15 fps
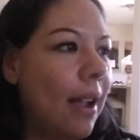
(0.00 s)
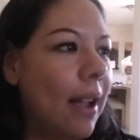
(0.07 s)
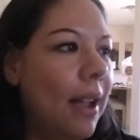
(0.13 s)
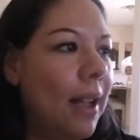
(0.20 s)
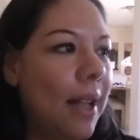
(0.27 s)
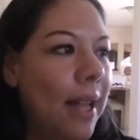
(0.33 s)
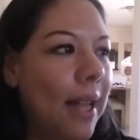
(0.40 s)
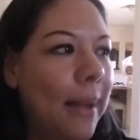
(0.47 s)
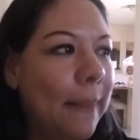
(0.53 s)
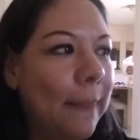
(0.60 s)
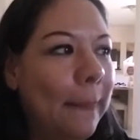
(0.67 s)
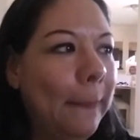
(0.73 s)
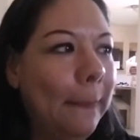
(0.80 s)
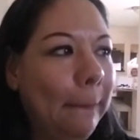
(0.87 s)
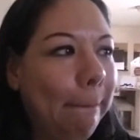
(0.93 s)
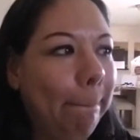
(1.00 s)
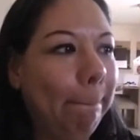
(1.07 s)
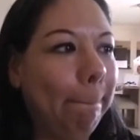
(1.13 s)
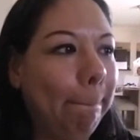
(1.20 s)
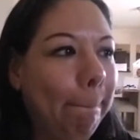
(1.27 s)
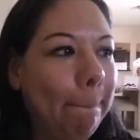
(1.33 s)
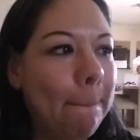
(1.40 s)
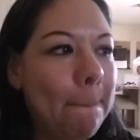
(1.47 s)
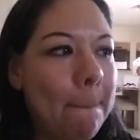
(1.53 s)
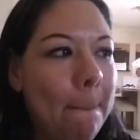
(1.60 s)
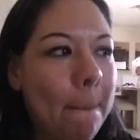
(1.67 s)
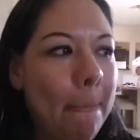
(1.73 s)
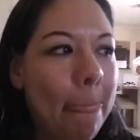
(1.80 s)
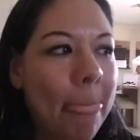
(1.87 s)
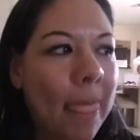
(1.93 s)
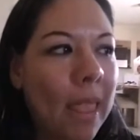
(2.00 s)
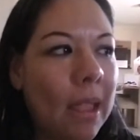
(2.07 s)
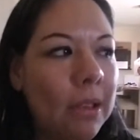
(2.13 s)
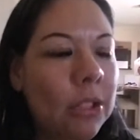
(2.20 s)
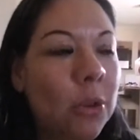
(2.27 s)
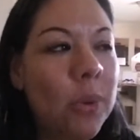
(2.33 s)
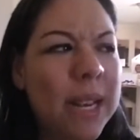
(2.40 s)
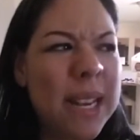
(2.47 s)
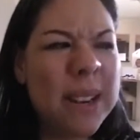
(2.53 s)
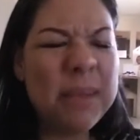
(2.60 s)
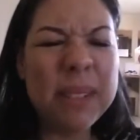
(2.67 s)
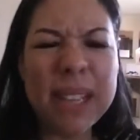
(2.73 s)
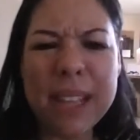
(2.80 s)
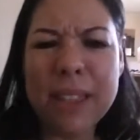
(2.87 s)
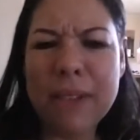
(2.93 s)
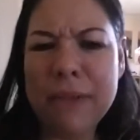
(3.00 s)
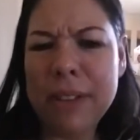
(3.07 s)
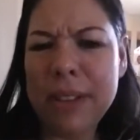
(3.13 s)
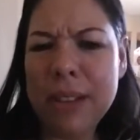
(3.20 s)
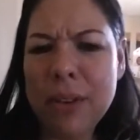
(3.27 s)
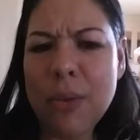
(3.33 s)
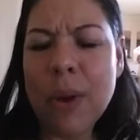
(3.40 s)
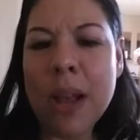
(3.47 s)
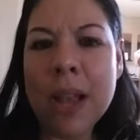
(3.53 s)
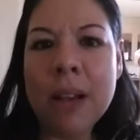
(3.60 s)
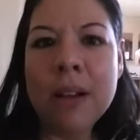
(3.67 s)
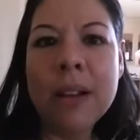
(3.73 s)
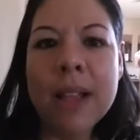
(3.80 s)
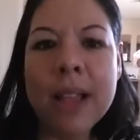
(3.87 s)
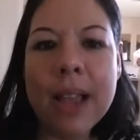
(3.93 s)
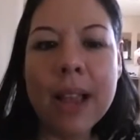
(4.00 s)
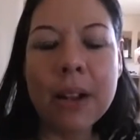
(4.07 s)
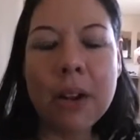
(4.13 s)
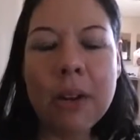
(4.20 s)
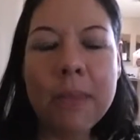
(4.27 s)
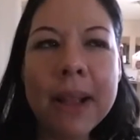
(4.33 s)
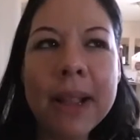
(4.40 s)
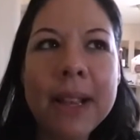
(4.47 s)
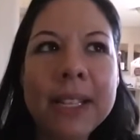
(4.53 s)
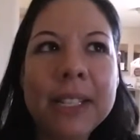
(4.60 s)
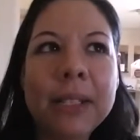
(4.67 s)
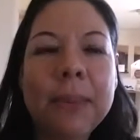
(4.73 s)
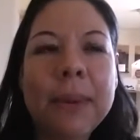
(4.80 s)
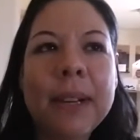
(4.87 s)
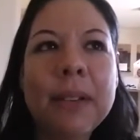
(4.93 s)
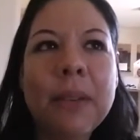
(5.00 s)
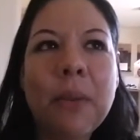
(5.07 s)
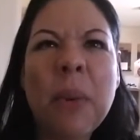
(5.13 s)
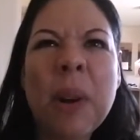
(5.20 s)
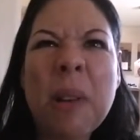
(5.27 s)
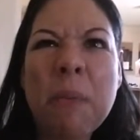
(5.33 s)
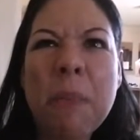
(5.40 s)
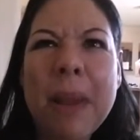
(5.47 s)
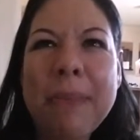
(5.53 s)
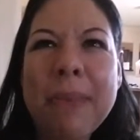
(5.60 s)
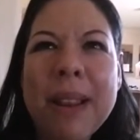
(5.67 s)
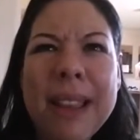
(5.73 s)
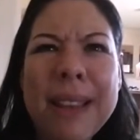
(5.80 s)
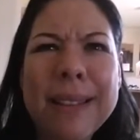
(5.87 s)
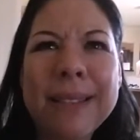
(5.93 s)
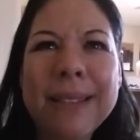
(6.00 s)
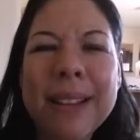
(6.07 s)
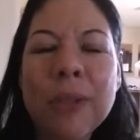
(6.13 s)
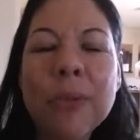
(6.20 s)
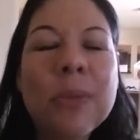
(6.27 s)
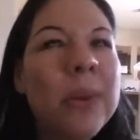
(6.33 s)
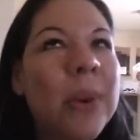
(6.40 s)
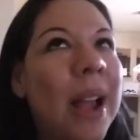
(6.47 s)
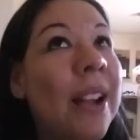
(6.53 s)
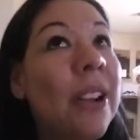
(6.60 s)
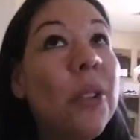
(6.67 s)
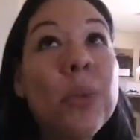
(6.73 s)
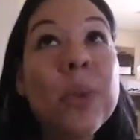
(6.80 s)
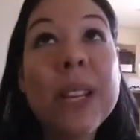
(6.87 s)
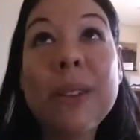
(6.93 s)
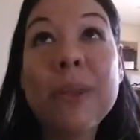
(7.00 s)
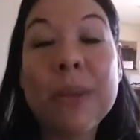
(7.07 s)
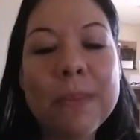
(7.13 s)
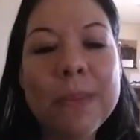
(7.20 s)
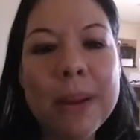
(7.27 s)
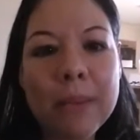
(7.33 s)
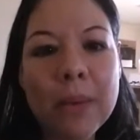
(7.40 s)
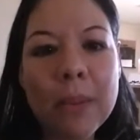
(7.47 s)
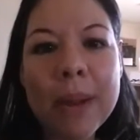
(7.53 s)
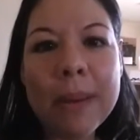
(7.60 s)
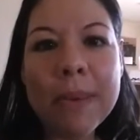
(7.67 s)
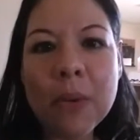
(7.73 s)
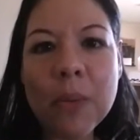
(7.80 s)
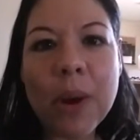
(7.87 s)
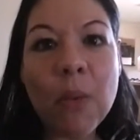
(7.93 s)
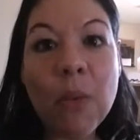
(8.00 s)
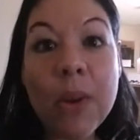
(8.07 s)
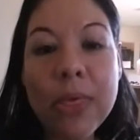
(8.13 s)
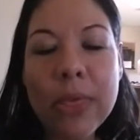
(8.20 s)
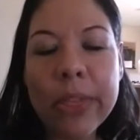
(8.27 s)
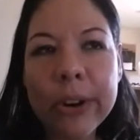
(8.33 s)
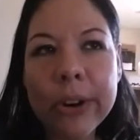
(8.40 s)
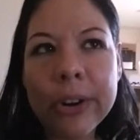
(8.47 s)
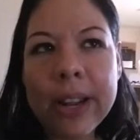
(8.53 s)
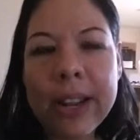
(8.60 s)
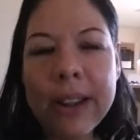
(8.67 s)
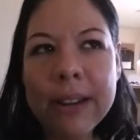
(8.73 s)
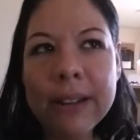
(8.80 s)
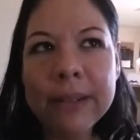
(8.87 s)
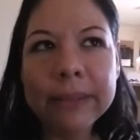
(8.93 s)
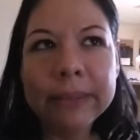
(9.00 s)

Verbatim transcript: Um, um, so we ended up staying there for a little while called my husband around maybe like I don't remember, I don't really remember maybe around 1:30